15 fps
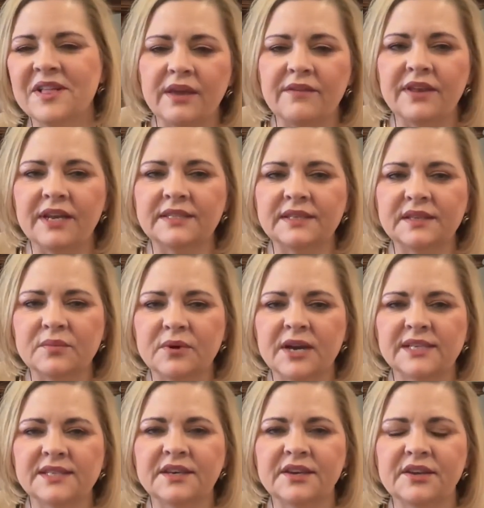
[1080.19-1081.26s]
Even as the
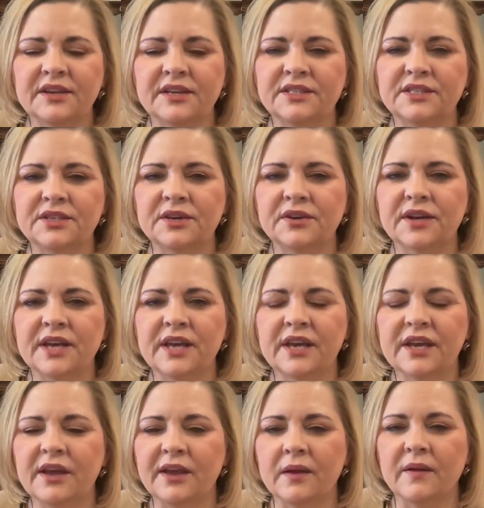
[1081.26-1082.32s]
prosecuting
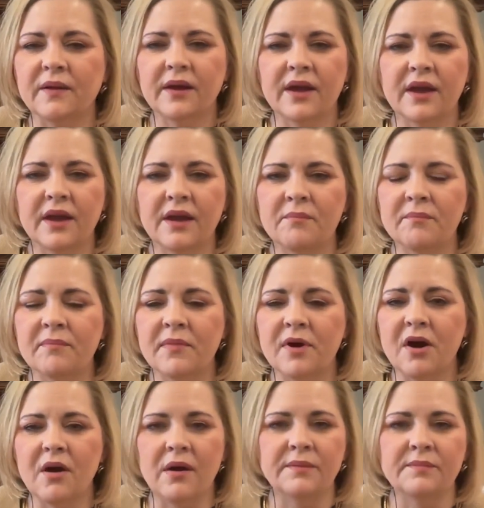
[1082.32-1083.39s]
attorney on
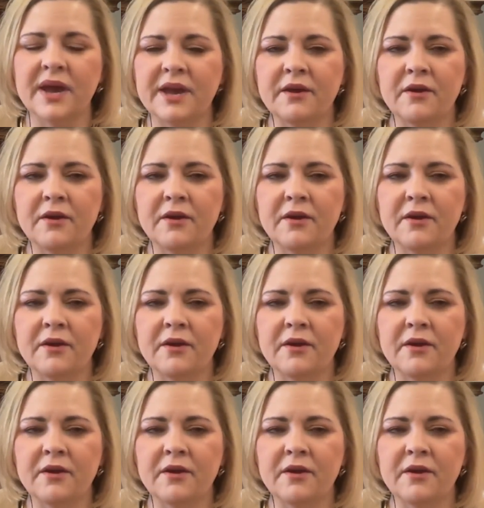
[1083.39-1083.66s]
my